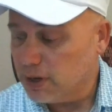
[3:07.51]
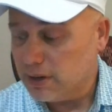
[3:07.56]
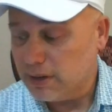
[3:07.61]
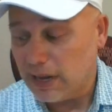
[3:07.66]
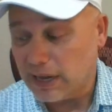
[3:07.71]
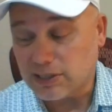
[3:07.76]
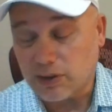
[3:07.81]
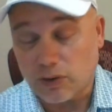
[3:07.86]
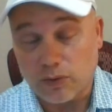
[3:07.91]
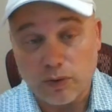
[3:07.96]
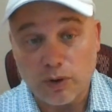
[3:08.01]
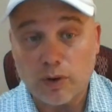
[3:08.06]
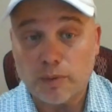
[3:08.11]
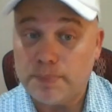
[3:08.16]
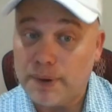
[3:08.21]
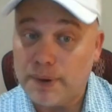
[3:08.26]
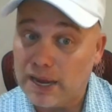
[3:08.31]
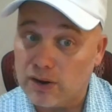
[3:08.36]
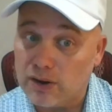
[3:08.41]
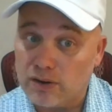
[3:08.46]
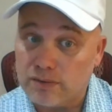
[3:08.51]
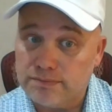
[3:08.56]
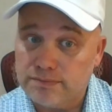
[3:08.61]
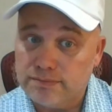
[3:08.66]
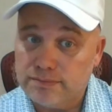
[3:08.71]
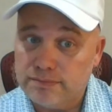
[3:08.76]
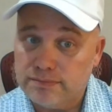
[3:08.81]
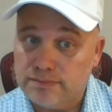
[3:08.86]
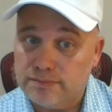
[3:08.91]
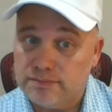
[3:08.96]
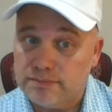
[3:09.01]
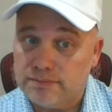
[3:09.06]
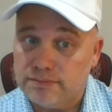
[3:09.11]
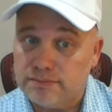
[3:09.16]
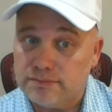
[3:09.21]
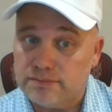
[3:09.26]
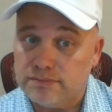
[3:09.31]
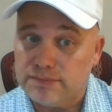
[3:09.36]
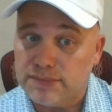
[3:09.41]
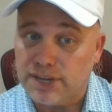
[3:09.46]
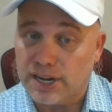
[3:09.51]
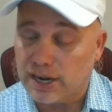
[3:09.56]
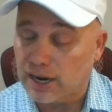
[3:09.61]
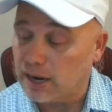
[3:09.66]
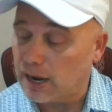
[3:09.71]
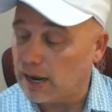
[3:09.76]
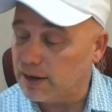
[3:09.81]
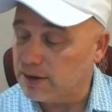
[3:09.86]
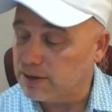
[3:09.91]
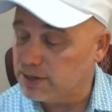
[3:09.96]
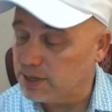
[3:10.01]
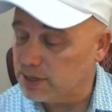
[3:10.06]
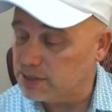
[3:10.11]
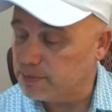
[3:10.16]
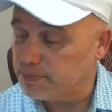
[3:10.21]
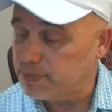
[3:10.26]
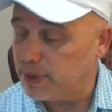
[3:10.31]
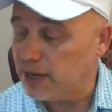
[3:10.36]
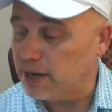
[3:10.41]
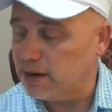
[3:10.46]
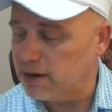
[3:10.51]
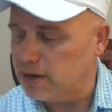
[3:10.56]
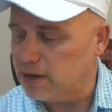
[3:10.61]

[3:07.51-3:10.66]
That's a little better than I anticipated.